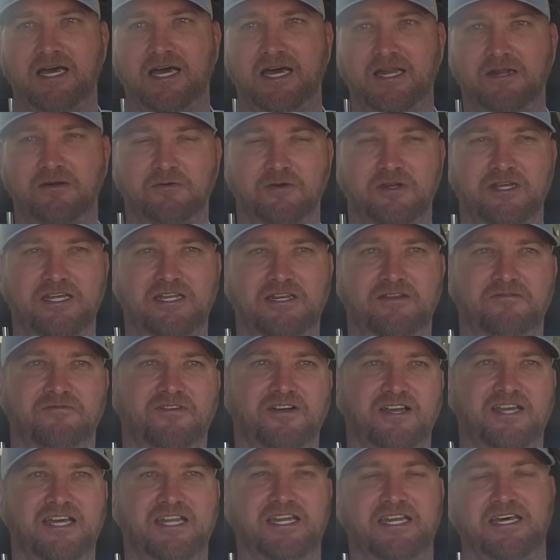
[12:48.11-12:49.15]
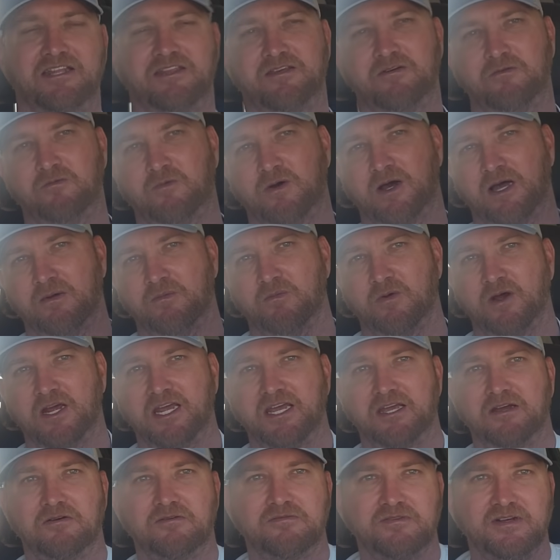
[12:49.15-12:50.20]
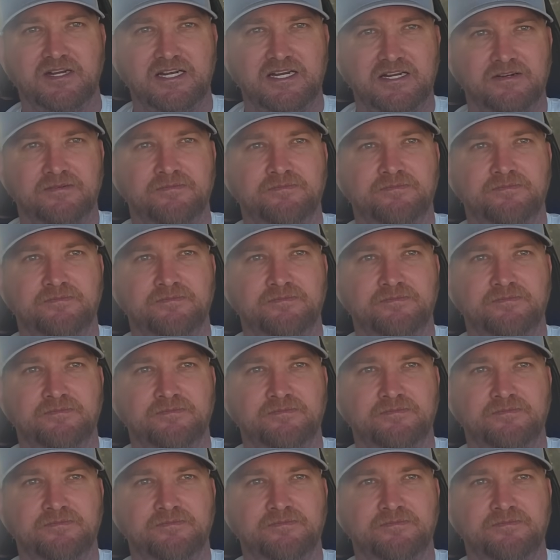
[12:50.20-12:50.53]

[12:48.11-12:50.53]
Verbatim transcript: I don't need to forget nothing while I'm way over here.